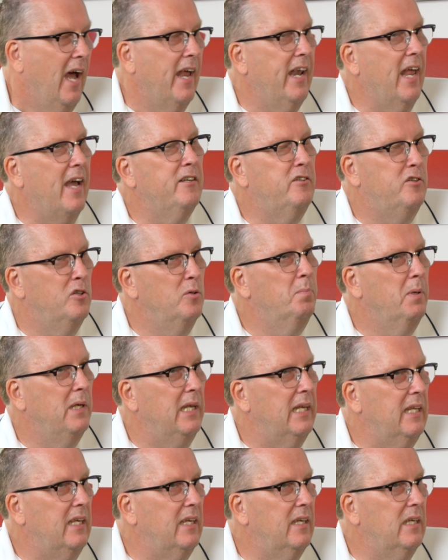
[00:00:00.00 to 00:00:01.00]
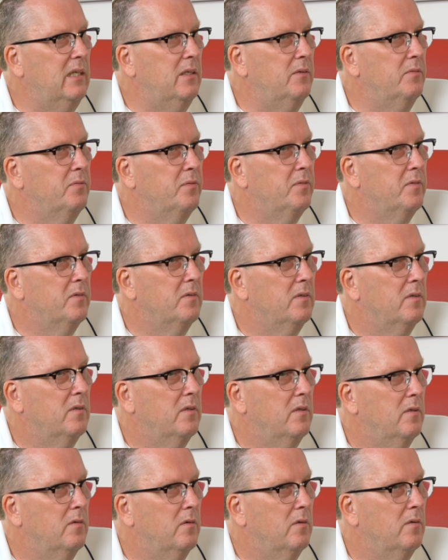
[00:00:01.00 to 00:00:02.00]
And I do believe
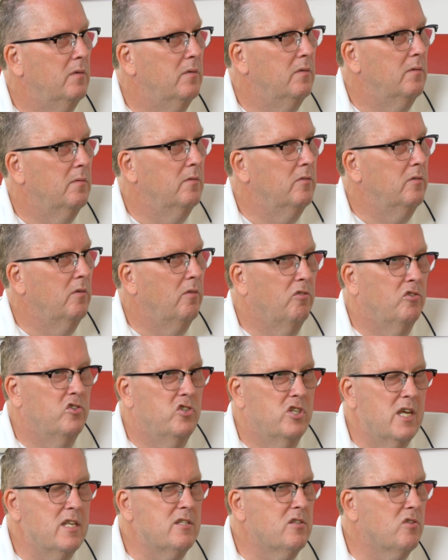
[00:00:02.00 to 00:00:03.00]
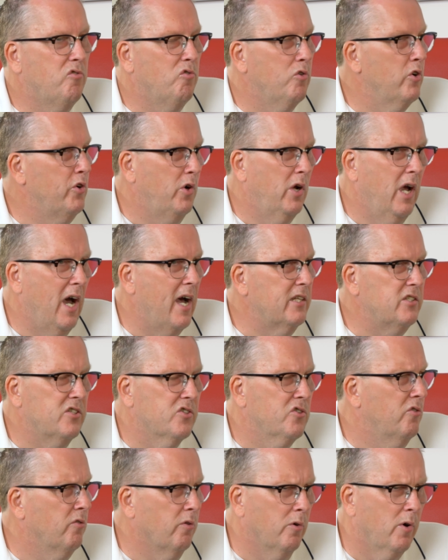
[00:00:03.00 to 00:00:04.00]
just through
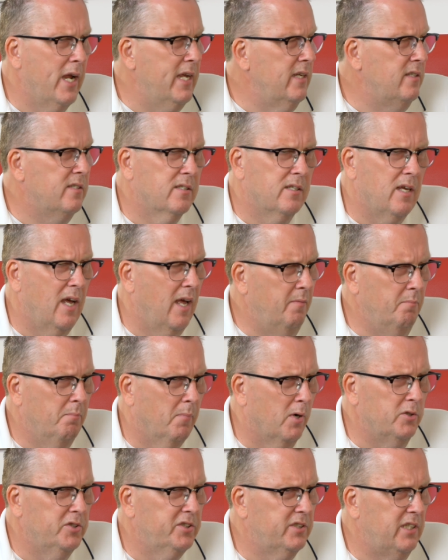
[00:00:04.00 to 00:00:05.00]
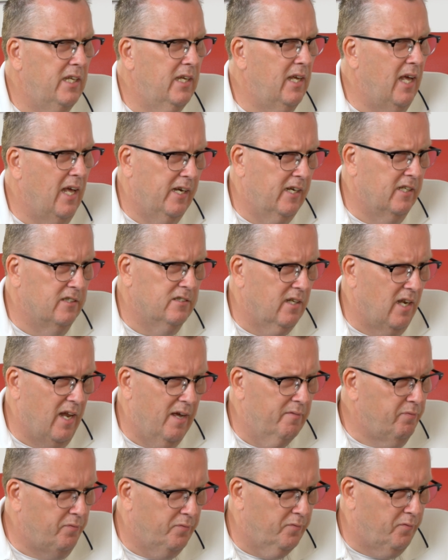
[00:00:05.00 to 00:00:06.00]
God's grace and mercy and His
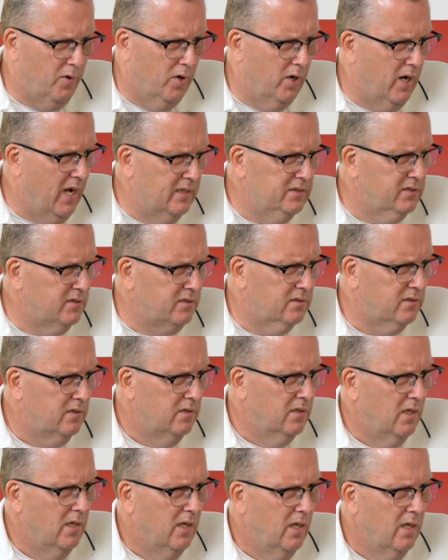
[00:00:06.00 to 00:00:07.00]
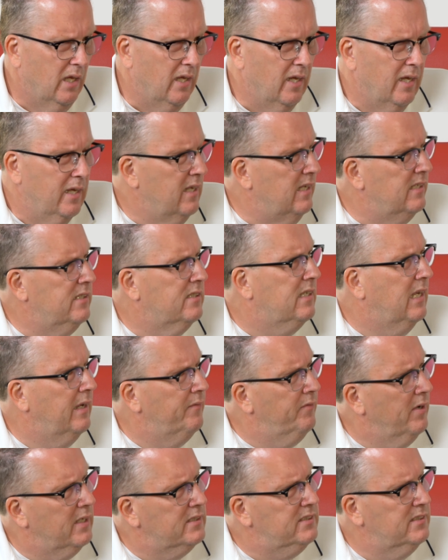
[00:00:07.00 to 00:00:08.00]
love for us He's
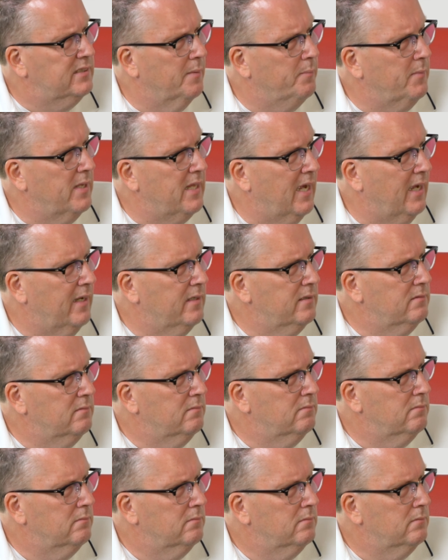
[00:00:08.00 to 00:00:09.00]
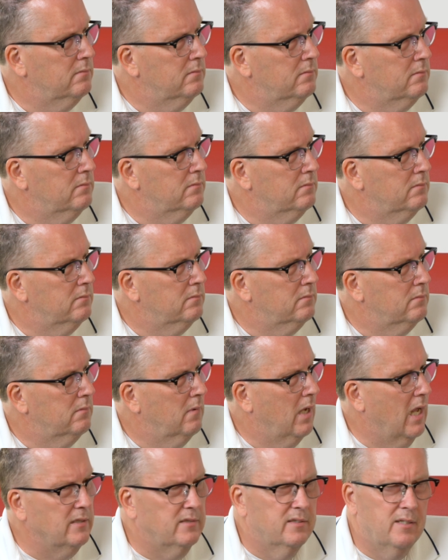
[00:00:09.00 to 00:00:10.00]
given us some of that.
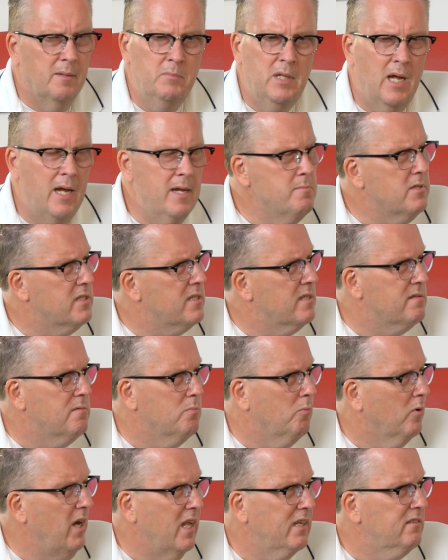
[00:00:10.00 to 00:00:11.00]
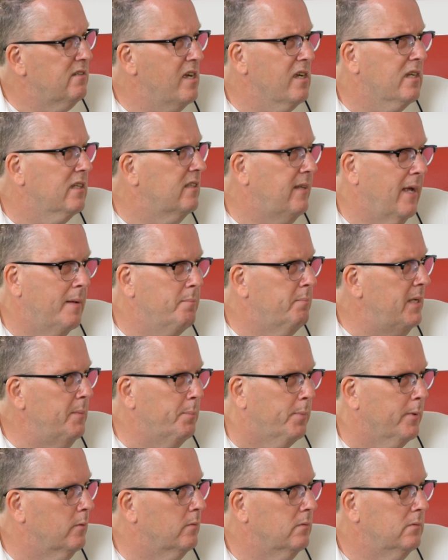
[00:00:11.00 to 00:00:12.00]
Mm-hmm. And sometimes this, we're not talking 10
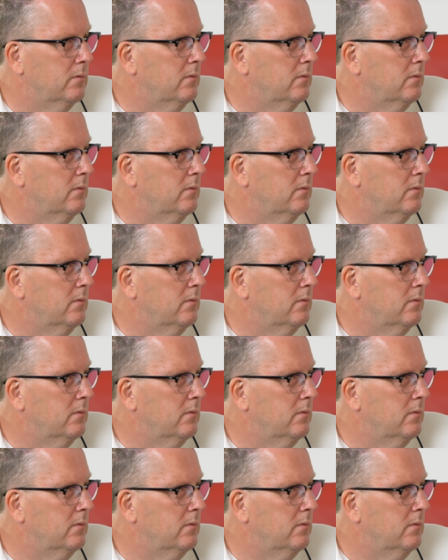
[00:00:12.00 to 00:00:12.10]
people.